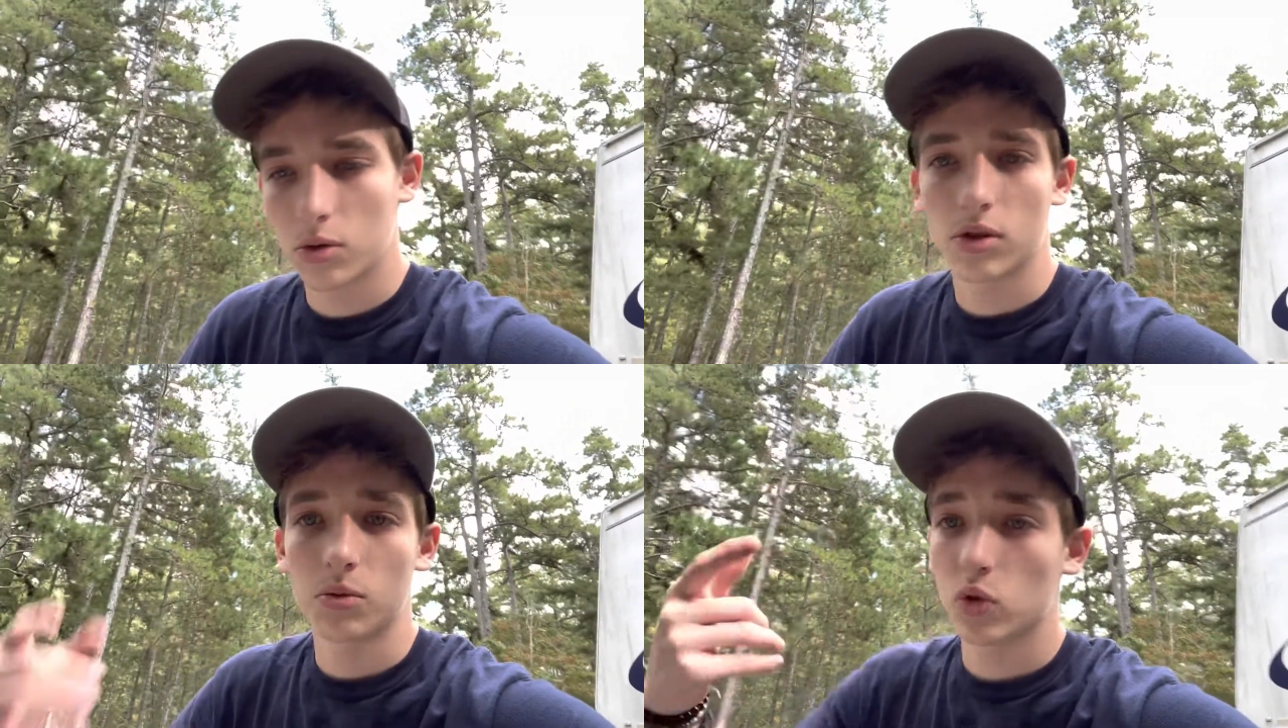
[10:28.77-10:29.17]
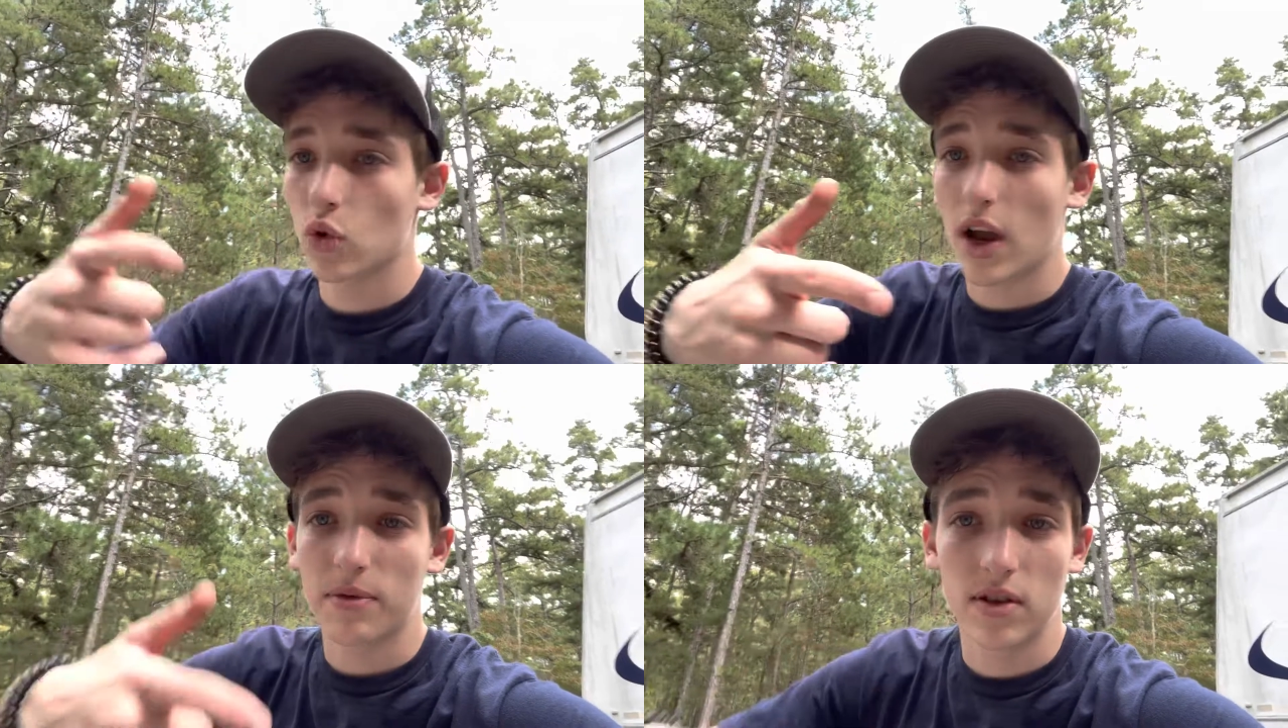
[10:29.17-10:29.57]

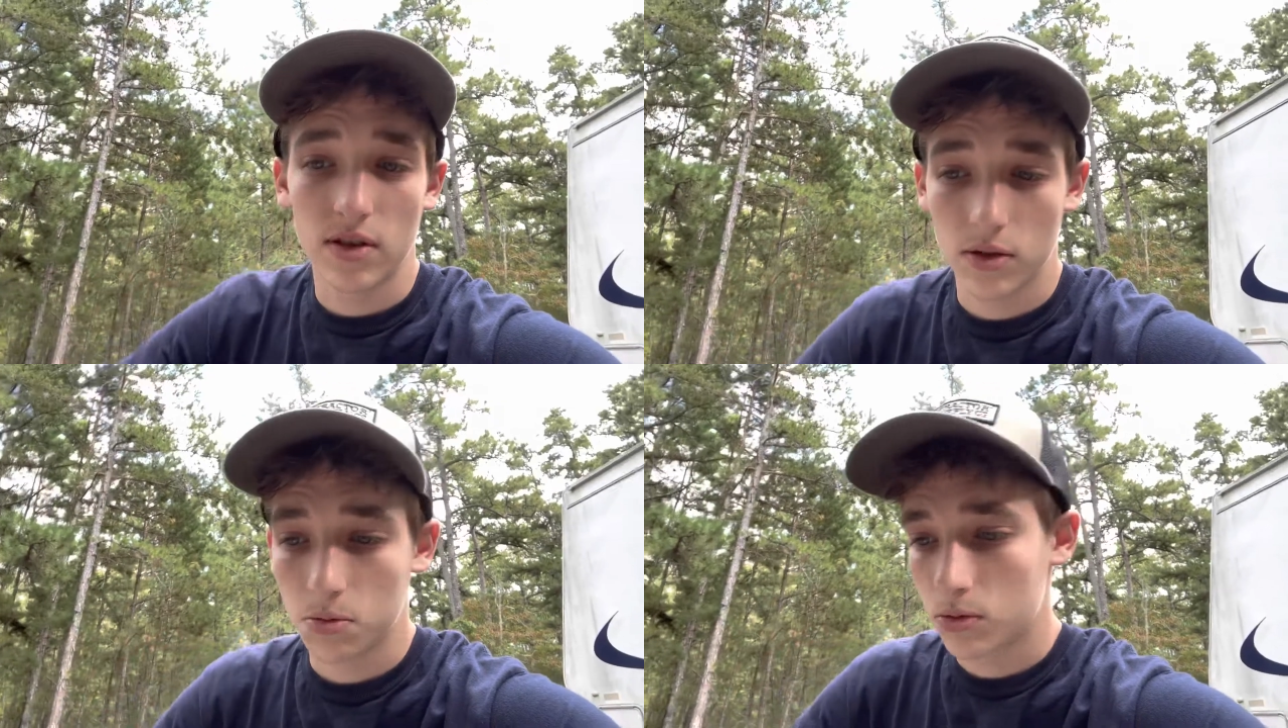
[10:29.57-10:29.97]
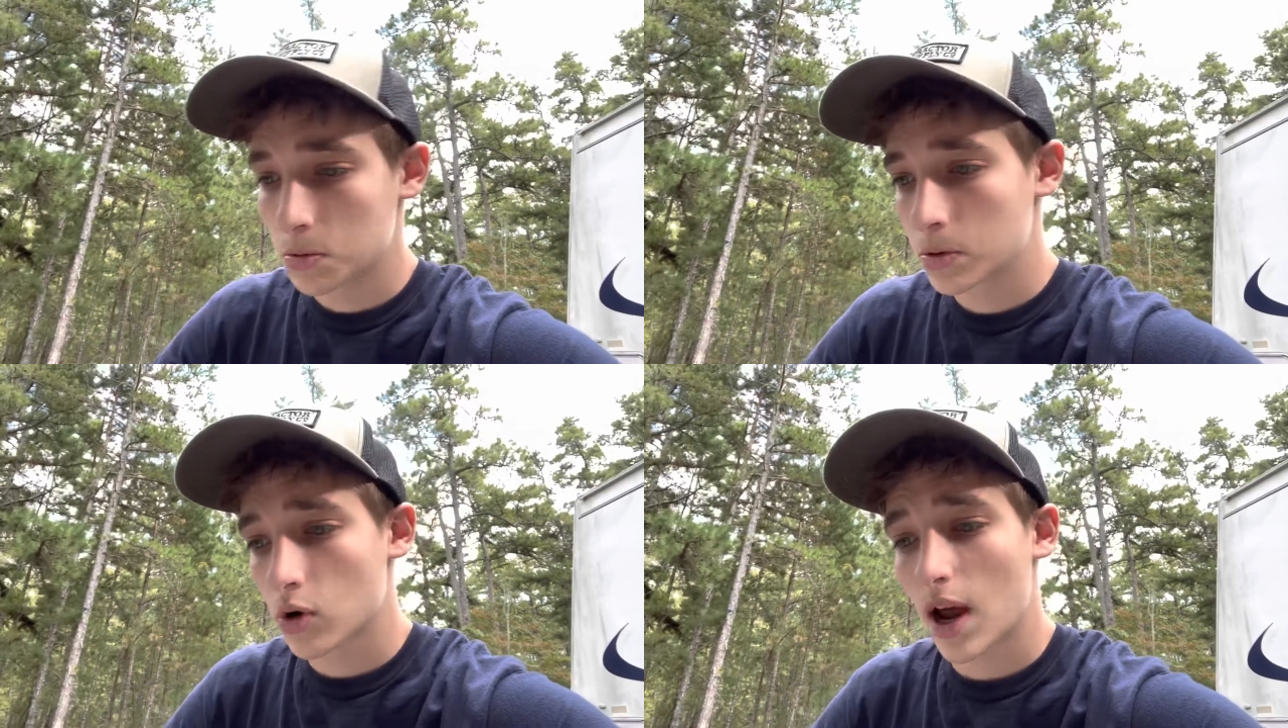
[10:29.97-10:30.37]
Subscribe
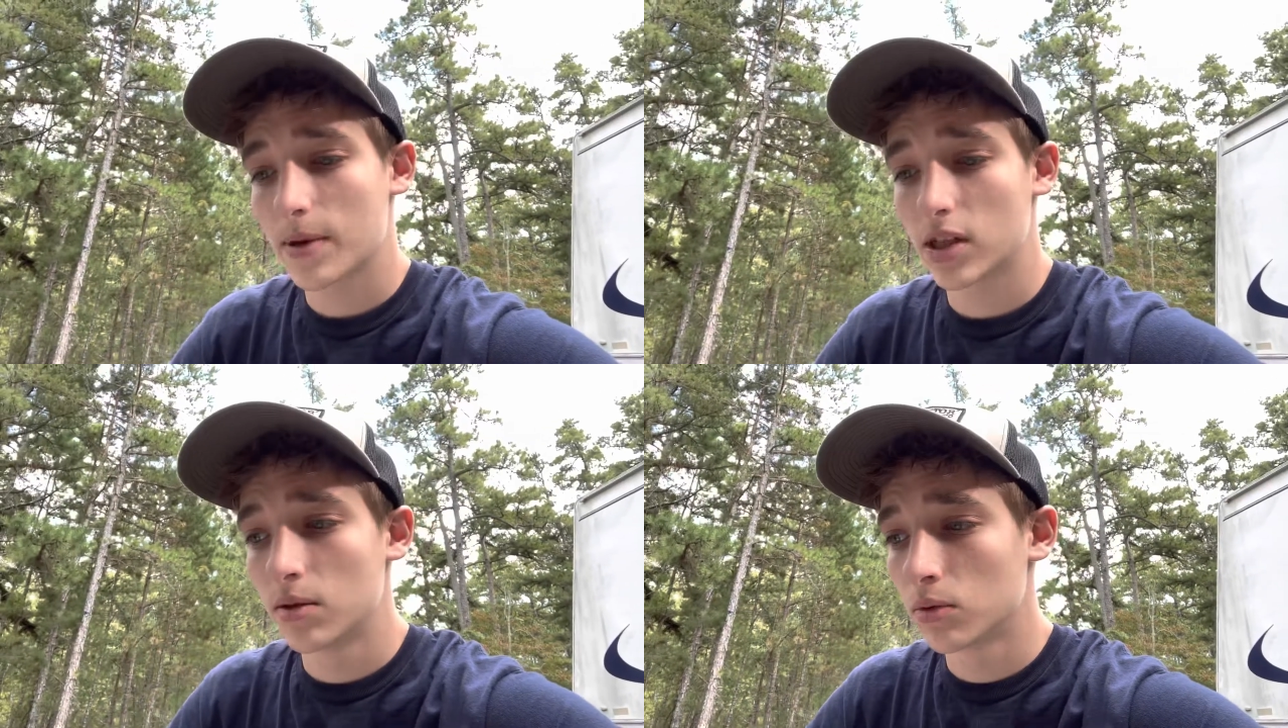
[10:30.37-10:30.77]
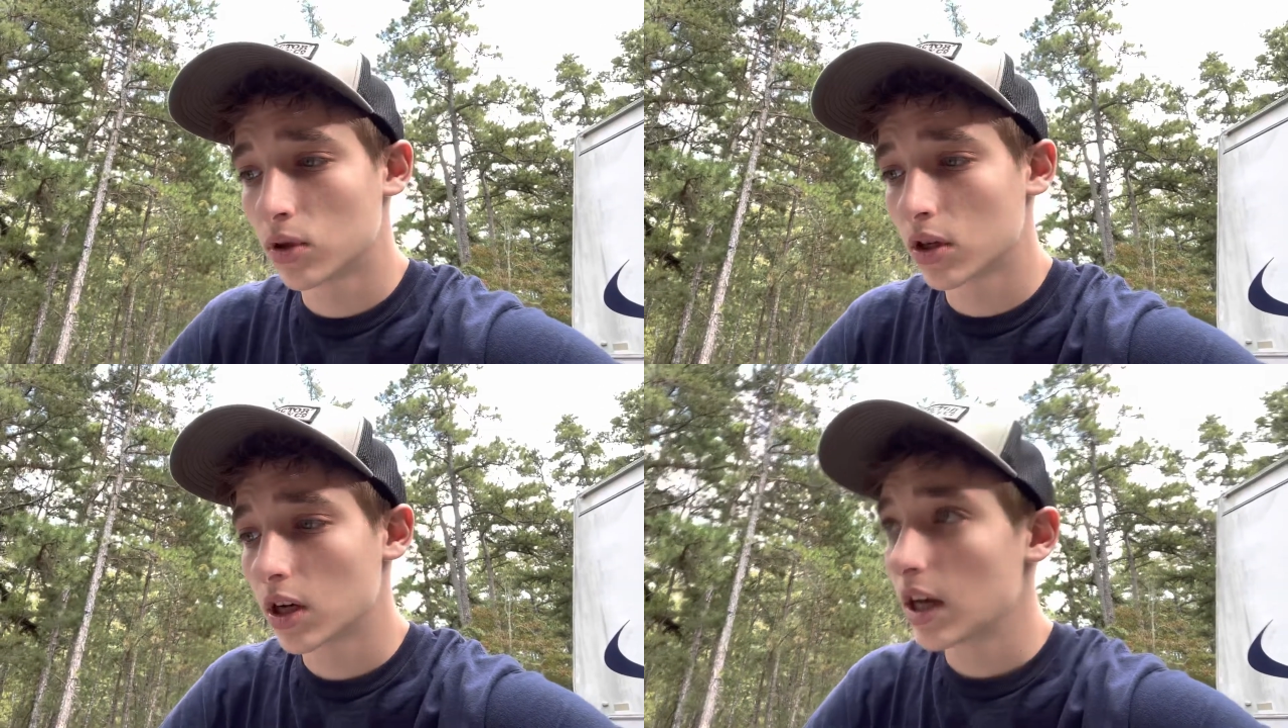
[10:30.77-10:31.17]
to see more.